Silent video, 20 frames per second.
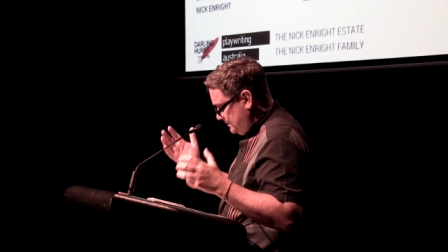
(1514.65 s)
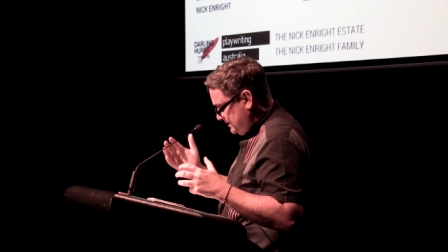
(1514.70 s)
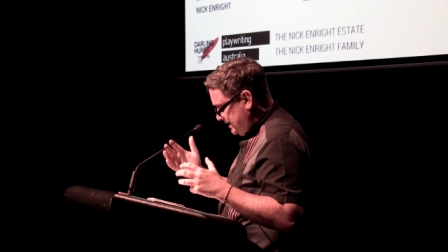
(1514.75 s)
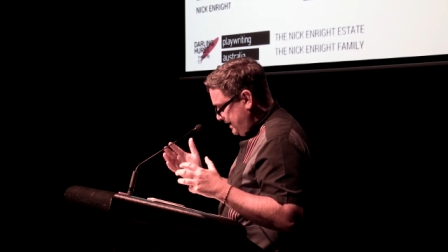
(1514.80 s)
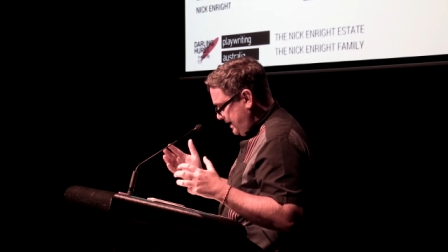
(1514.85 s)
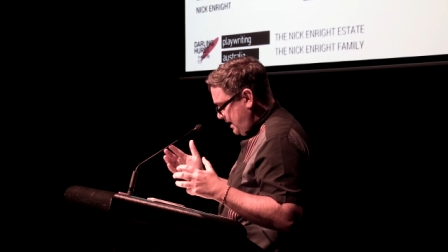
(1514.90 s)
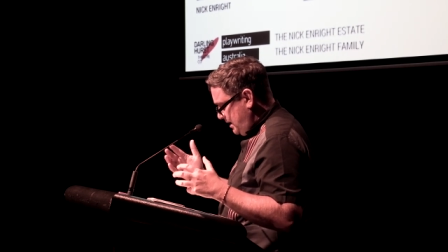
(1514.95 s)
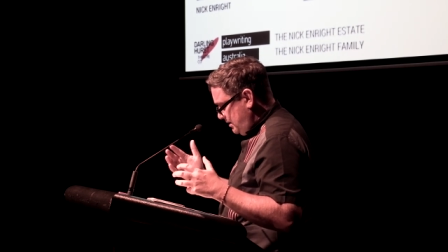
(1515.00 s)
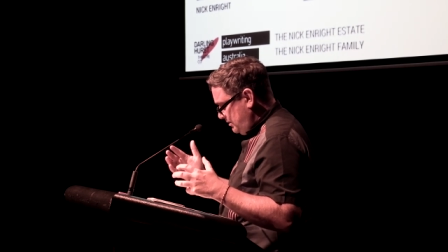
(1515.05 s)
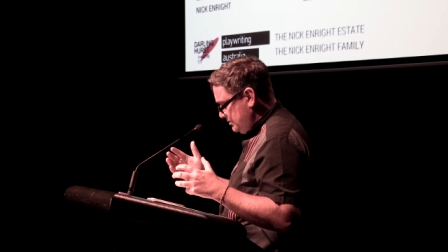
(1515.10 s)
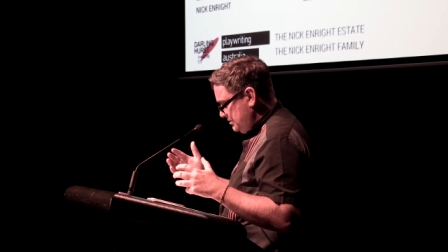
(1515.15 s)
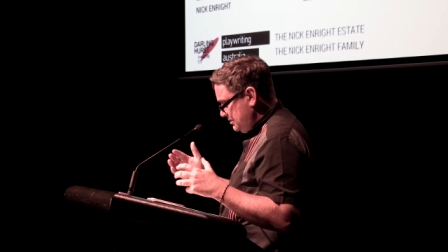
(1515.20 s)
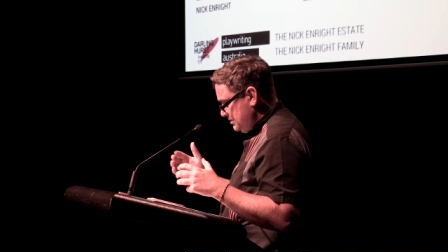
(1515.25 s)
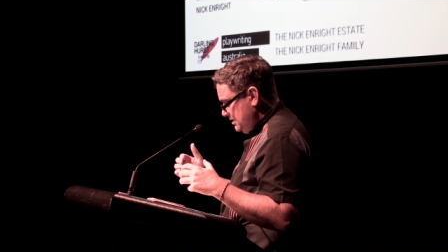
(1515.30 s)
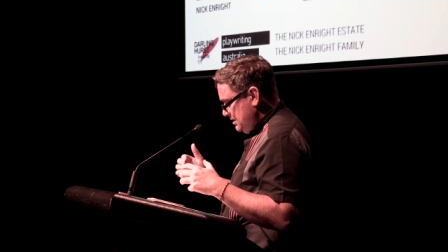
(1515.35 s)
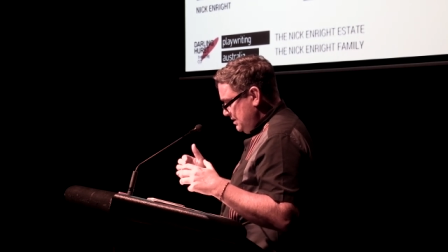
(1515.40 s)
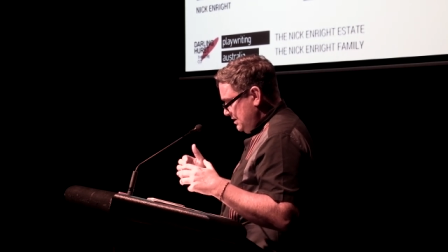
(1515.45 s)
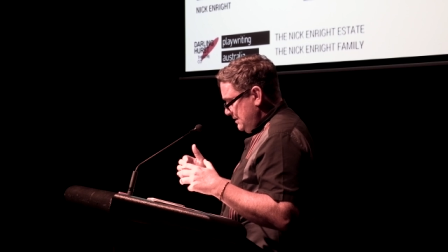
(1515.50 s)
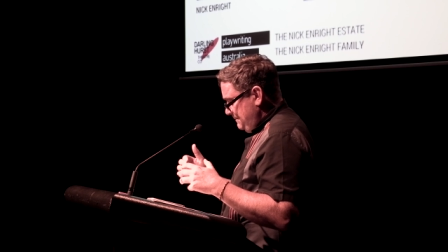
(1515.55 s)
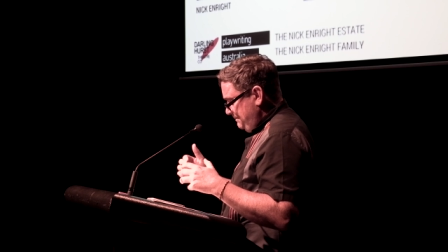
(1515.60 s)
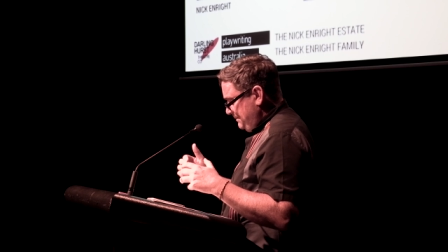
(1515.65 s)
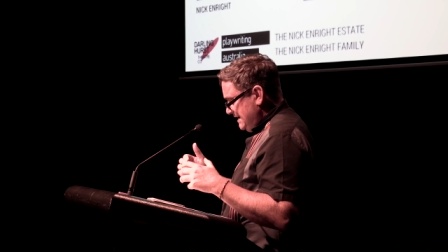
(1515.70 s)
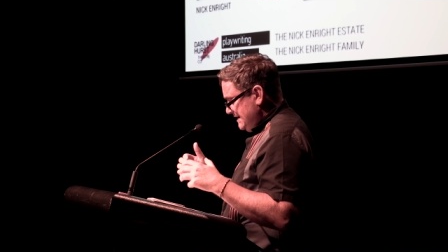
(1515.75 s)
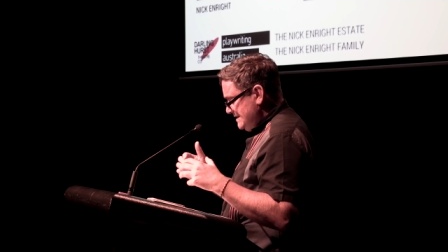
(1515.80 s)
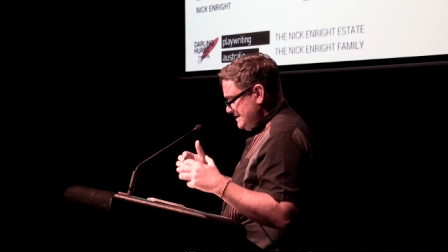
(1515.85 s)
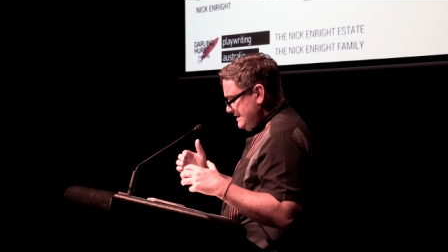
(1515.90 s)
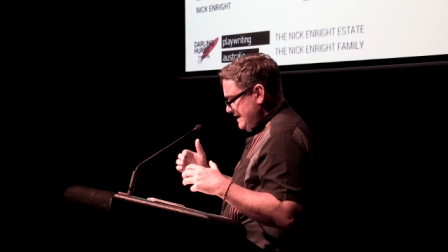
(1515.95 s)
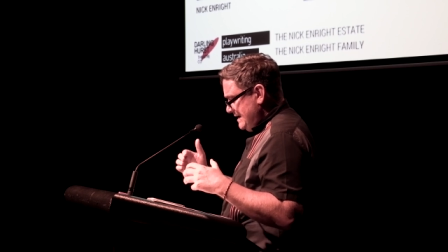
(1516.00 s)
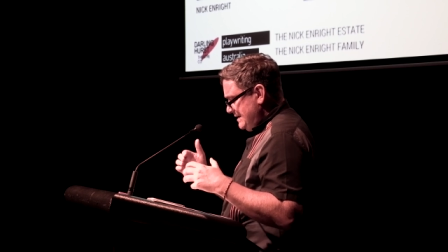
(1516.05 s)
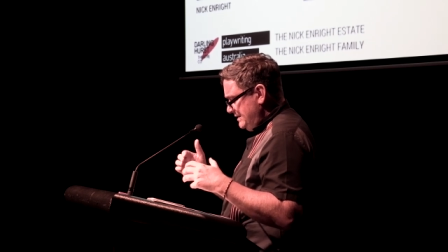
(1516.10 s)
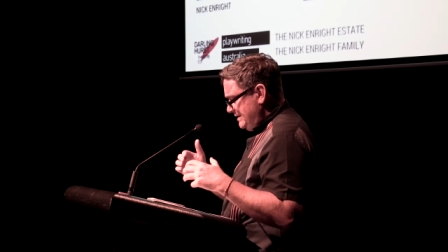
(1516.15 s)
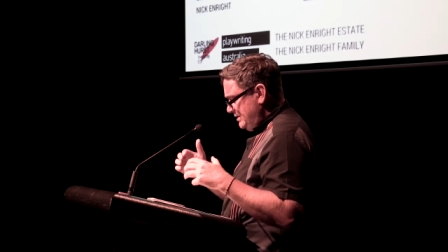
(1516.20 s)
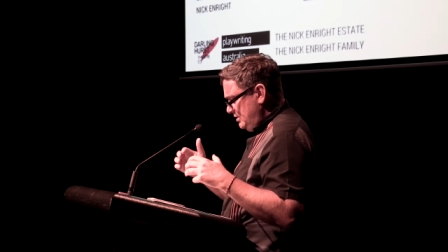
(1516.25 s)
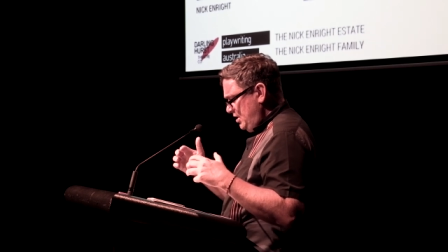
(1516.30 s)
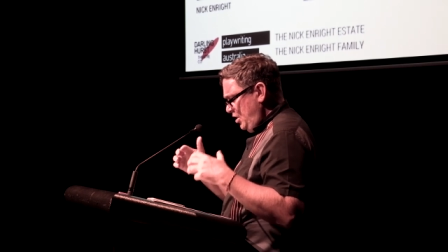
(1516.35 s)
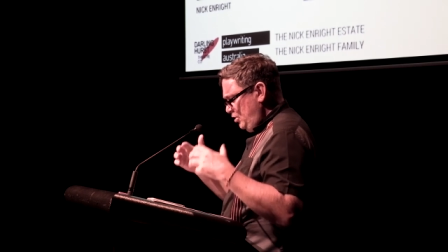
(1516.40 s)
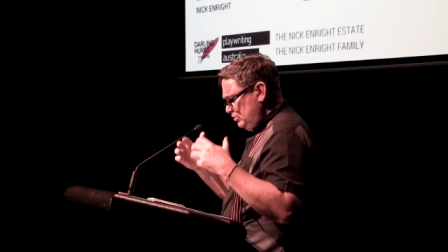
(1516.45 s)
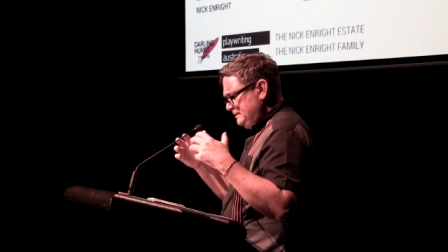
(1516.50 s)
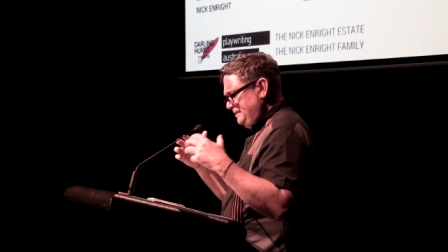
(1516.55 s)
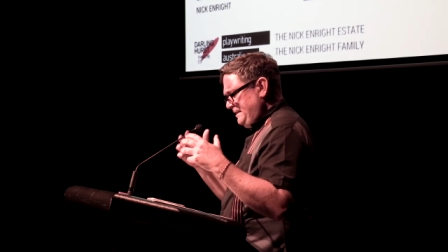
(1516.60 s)
them down. Isn't that a
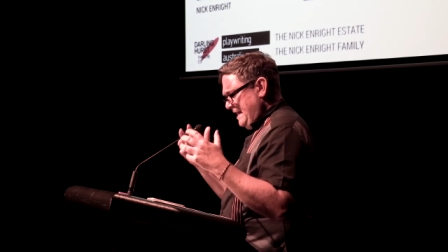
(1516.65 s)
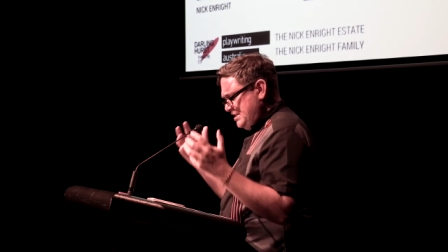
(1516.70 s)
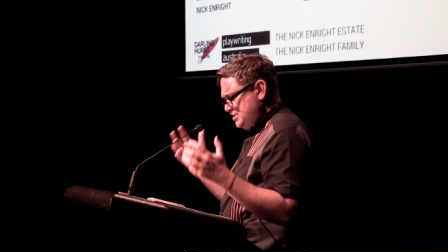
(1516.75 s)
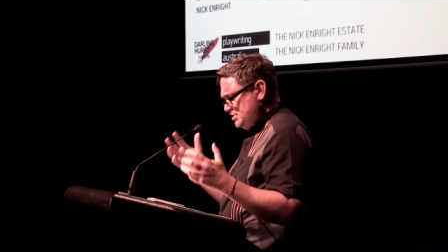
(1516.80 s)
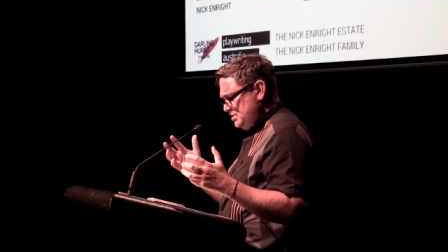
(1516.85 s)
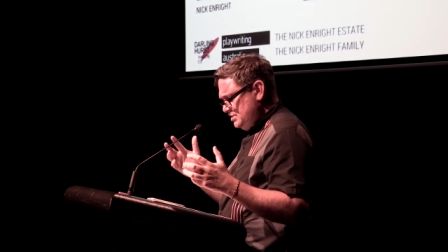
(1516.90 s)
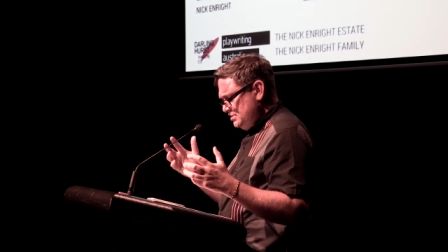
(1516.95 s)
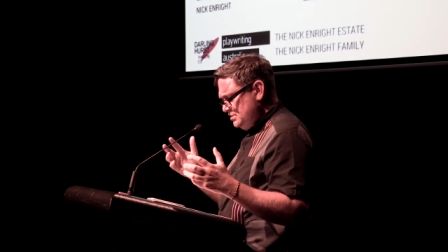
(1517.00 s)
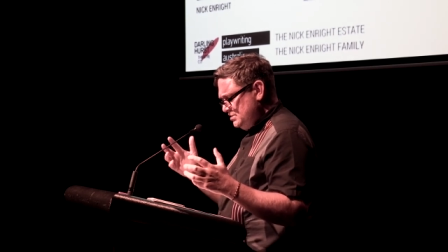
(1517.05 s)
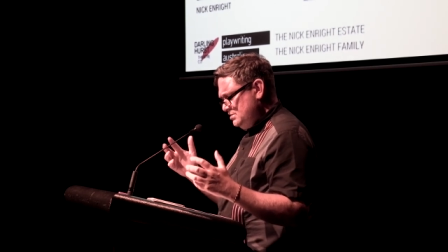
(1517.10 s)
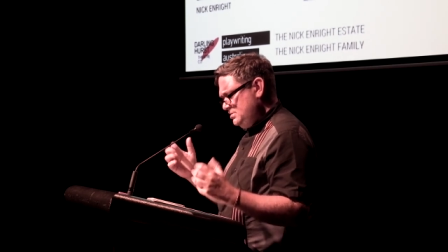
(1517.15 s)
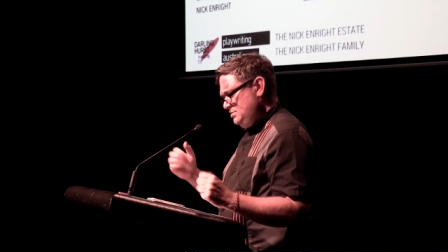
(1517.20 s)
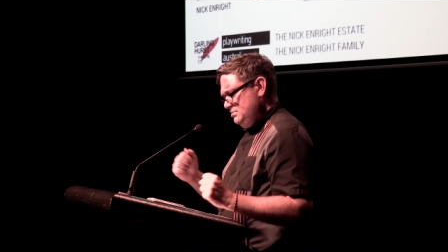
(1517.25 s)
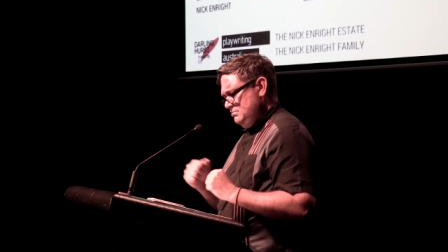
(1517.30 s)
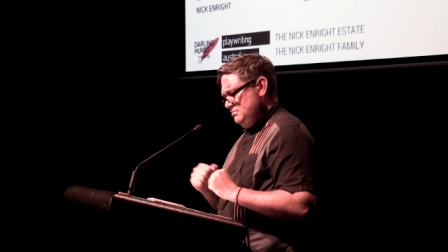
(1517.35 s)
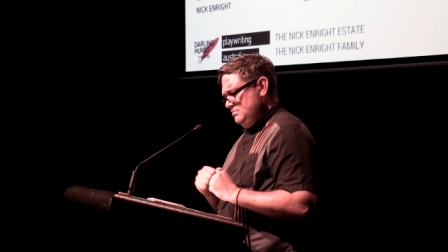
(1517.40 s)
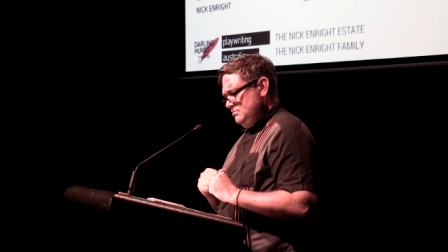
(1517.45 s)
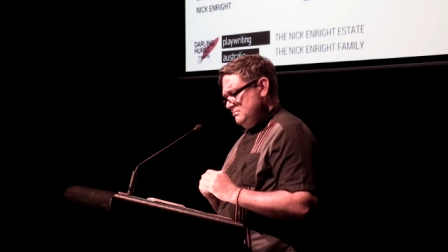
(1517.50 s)
little old fashioned?